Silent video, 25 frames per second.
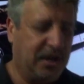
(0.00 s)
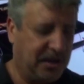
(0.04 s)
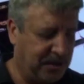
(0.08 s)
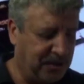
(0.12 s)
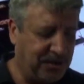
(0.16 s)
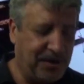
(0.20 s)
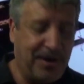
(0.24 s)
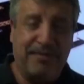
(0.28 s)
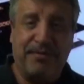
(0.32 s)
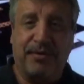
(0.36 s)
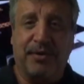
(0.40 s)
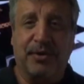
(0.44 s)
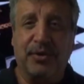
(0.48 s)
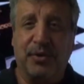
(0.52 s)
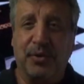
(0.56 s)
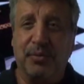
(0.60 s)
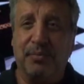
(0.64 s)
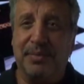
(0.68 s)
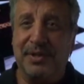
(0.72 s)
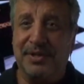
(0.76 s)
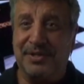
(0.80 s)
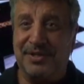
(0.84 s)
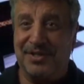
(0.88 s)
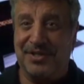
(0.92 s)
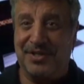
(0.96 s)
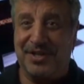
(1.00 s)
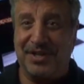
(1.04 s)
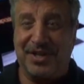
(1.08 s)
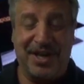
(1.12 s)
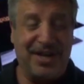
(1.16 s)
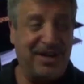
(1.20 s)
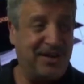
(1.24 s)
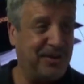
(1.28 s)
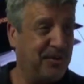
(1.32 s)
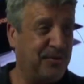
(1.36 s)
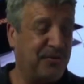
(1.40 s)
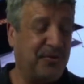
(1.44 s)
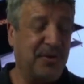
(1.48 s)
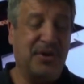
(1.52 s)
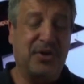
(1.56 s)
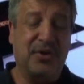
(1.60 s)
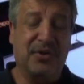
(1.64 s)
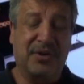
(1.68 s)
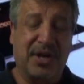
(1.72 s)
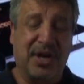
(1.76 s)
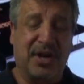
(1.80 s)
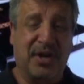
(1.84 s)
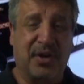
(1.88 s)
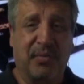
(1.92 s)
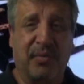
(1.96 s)
They're never going to do business again. You think
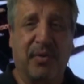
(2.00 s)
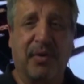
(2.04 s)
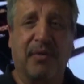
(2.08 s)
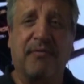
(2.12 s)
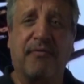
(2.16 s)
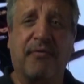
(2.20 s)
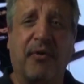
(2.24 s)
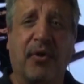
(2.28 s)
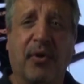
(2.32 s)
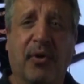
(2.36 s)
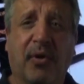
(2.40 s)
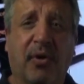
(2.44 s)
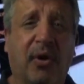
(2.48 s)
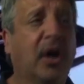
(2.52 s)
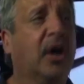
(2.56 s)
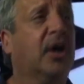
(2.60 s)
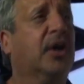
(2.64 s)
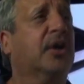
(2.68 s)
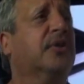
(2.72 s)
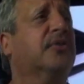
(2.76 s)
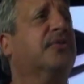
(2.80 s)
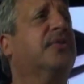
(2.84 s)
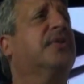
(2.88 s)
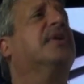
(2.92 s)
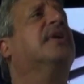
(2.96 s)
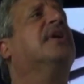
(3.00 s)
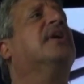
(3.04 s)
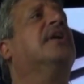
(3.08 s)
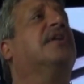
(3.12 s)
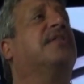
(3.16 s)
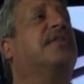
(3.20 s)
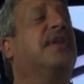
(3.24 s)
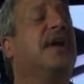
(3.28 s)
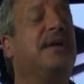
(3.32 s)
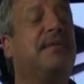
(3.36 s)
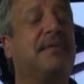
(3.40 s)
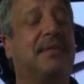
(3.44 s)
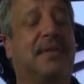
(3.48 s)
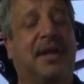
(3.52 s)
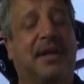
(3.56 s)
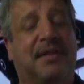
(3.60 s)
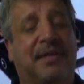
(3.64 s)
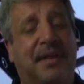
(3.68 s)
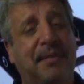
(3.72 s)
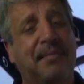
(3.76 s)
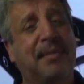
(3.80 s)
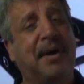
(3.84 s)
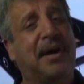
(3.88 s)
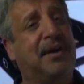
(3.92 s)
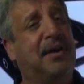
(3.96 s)
you're getting a referral? You think
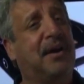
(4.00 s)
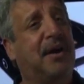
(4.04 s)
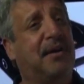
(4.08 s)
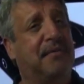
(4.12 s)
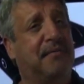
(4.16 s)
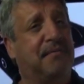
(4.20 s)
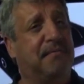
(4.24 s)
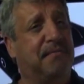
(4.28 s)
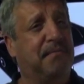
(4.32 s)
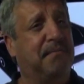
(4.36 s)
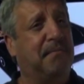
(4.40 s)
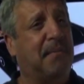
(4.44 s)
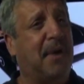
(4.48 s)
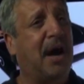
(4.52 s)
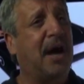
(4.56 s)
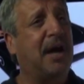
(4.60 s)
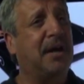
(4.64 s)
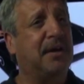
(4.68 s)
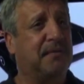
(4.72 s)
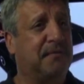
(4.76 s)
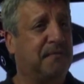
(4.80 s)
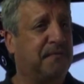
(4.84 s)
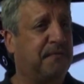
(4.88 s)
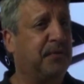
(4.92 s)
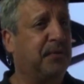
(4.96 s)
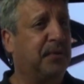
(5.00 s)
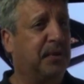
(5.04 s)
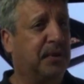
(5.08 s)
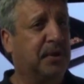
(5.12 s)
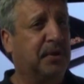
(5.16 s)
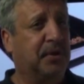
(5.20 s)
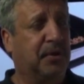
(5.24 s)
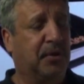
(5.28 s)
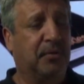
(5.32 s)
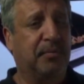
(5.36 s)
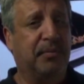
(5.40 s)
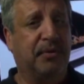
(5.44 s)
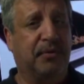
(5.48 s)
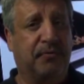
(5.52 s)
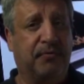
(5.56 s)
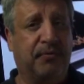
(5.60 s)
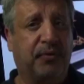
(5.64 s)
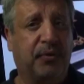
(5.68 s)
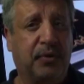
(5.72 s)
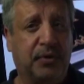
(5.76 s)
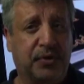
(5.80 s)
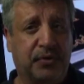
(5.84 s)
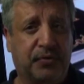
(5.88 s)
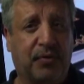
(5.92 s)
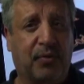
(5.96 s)
they might not mind feeling a little bit
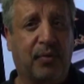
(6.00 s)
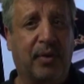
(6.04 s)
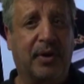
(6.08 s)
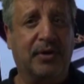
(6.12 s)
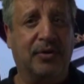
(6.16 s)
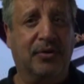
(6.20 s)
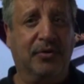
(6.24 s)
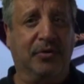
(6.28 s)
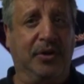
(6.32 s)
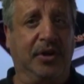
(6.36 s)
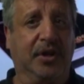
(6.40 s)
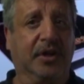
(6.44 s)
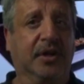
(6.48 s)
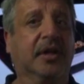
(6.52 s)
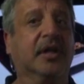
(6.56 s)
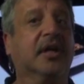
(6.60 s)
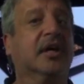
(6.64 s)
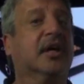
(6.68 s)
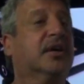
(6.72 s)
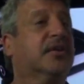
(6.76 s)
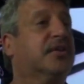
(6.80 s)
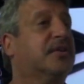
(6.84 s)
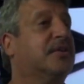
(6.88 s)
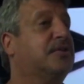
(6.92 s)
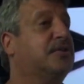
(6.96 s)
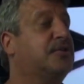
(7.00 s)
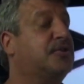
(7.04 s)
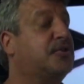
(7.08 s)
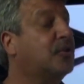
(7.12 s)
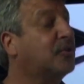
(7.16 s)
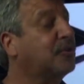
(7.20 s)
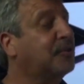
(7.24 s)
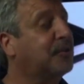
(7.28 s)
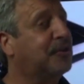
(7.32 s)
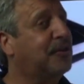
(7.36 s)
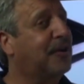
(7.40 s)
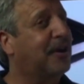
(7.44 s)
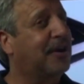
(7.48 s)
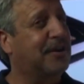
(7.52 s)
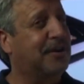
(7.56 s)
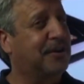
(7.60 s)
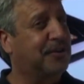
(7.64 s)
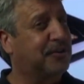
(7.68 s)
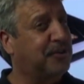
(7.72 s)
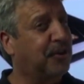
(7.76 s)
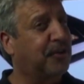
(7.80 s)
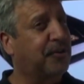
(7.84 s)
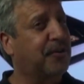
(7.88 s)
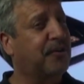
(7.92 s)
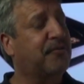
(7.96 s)
foolish for what you did. They're certainly not
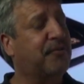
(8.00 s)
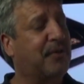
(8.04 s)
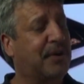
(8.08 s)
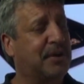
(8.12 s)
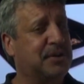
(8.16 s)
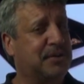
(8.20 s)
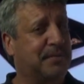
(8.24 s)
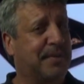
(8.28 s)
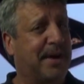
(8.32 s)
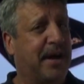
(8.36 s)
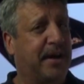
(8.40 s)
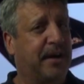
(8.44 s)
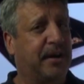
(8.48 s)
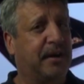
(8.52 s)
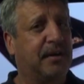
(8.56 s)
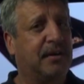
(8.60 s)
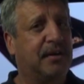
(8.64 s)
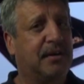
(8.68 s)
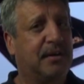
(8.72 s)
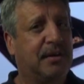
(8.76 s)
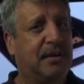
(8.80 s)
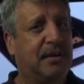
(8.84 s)
going to tell their friends about it.